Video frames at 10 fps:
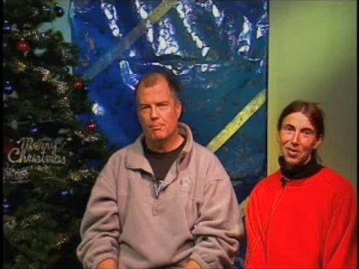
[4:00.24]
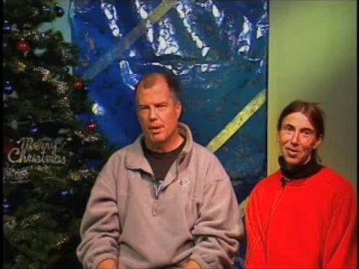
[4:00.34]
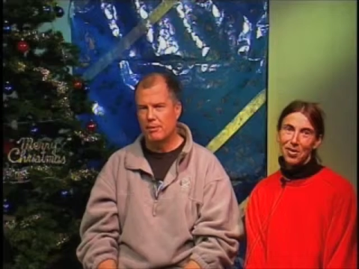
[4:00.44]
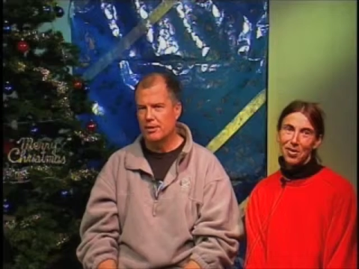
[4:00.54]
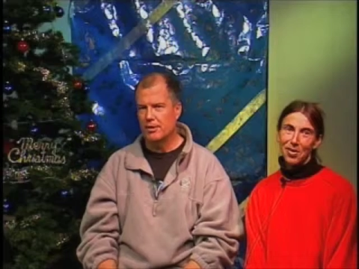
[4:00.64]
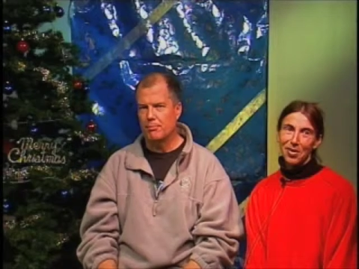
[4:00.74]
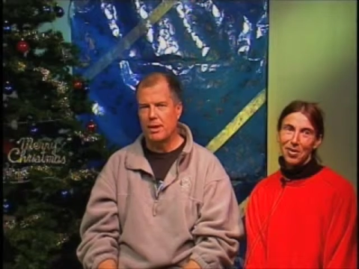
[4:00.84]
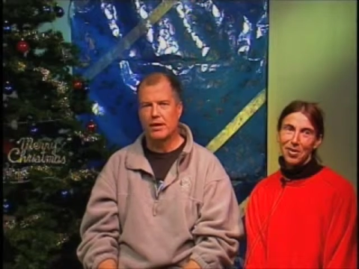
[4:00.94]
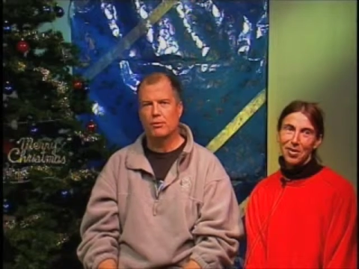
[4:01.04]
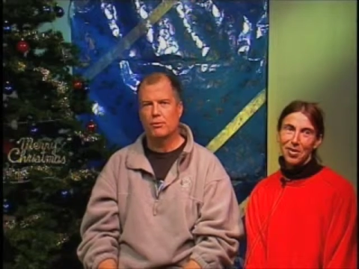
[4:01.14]
Speaker 1: maybe you
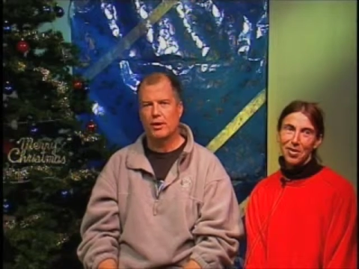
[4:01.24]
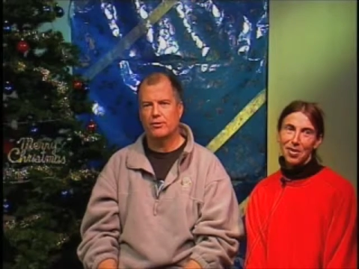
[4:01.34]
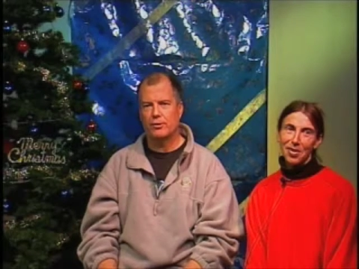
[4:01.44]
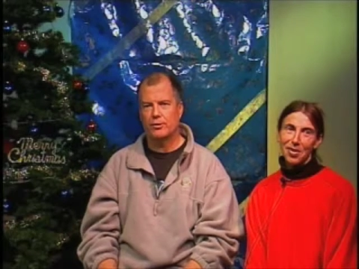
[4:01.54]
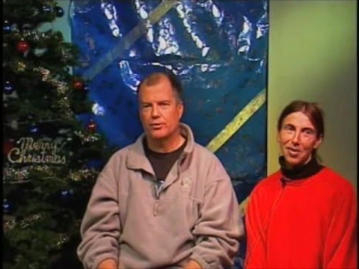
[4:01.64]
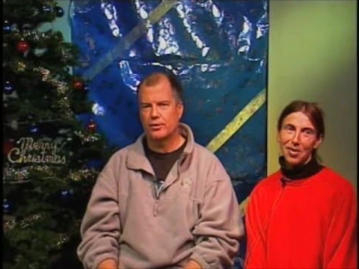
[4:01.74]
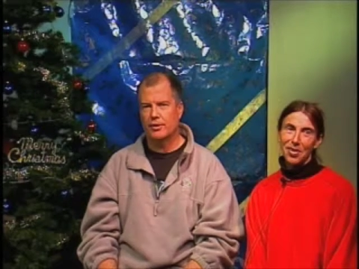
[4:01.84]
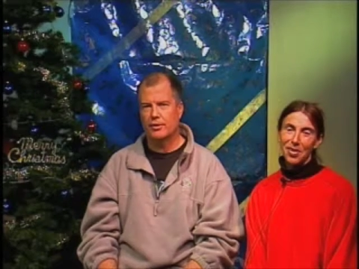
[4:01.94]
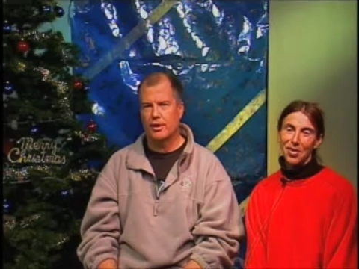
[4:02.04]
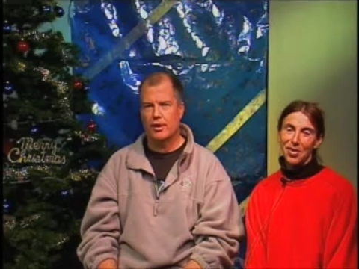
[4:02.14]
could make a
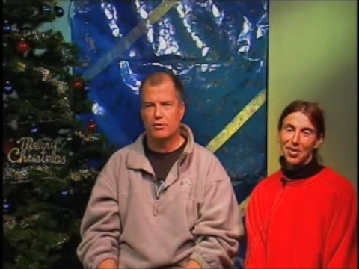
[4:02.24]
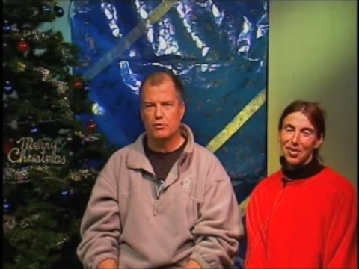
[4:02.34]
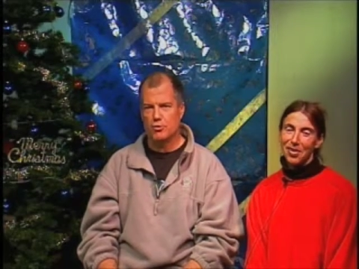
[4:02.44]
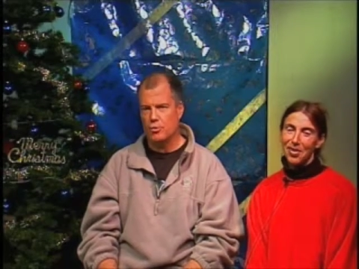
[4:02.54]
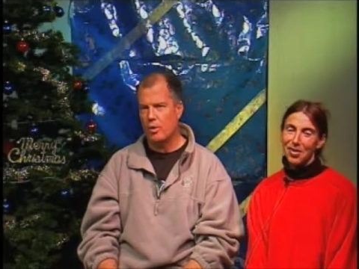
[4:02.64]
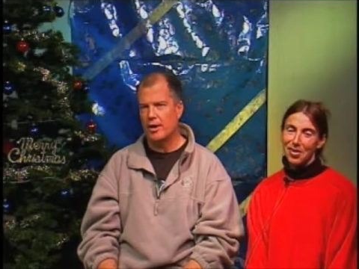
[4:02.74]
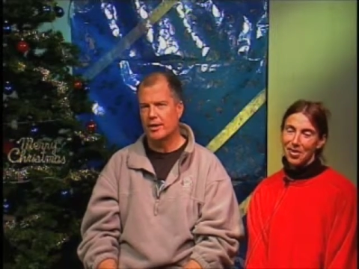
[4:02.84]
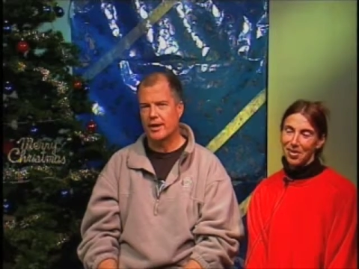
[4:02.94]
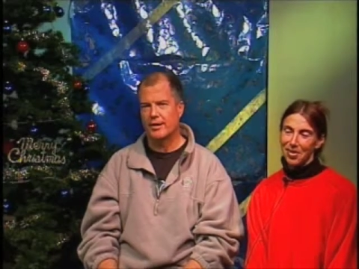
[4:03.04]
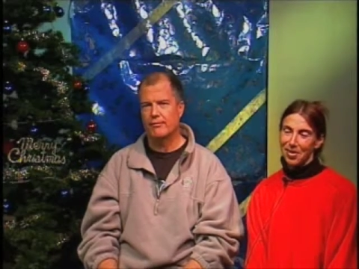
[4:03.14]
resolution that you
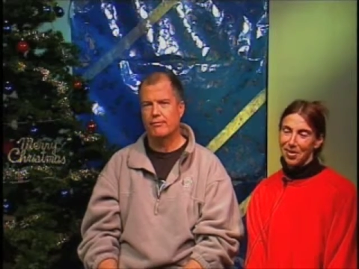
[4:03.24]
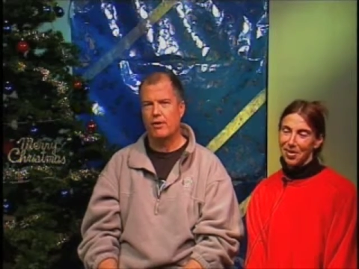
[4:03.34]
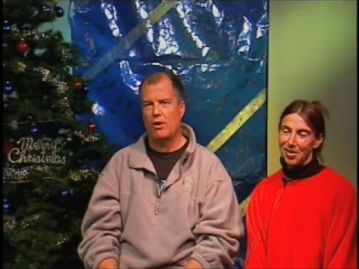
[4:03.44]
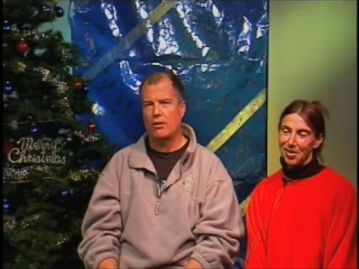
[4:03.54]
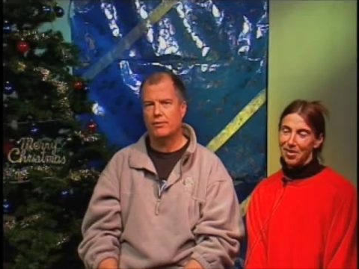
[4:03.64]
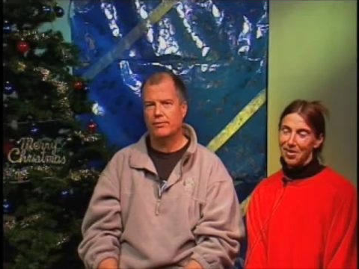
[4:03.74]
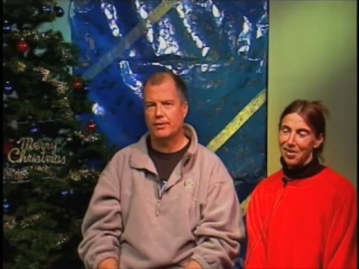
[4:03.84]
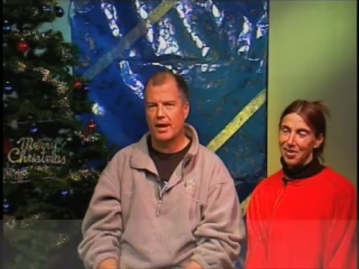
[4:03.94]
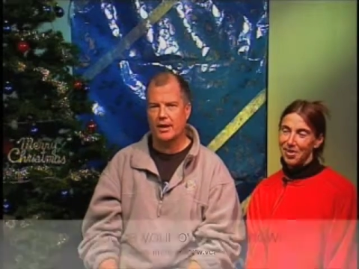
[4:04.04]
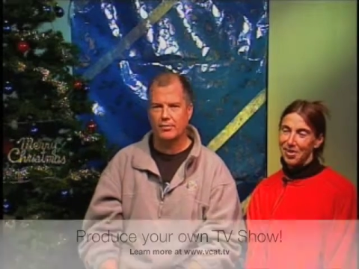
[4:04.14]
want to get
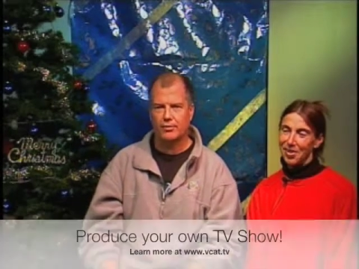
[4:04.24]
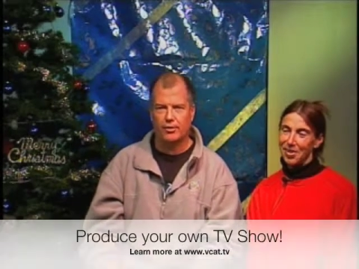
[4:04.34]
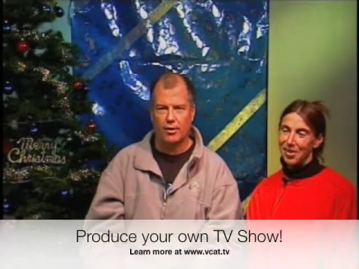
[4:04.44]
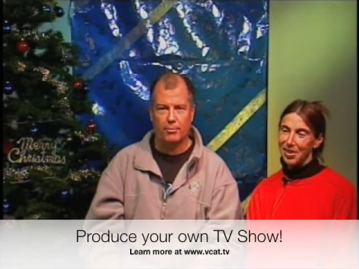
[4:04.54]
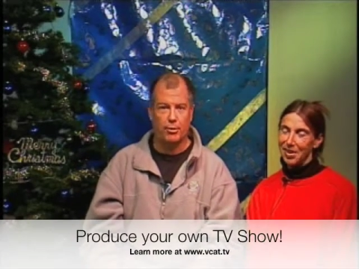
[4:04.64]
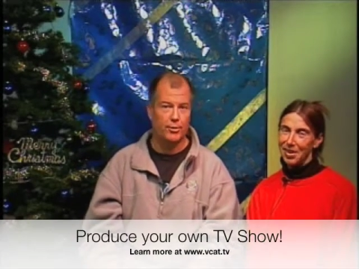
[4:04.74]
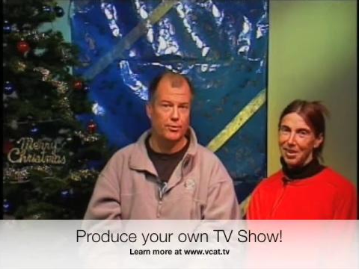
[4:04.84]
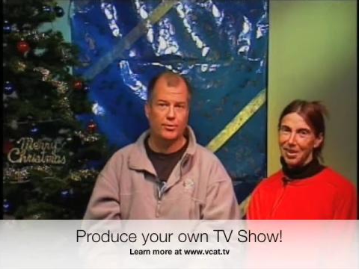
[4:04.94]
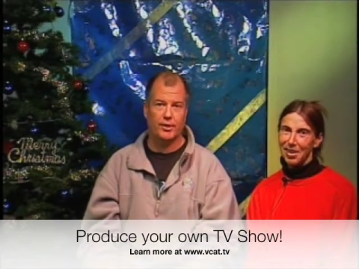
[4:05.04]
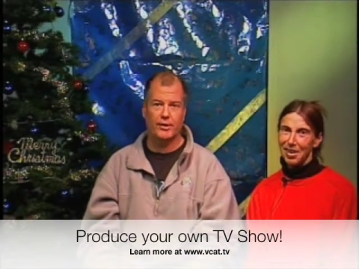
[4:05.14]
involved and start
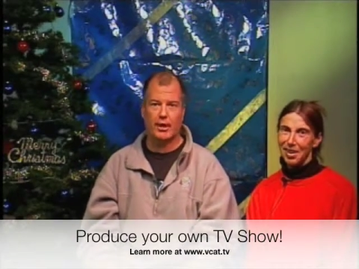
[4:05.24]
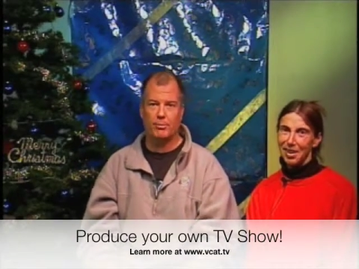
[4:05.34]
producing,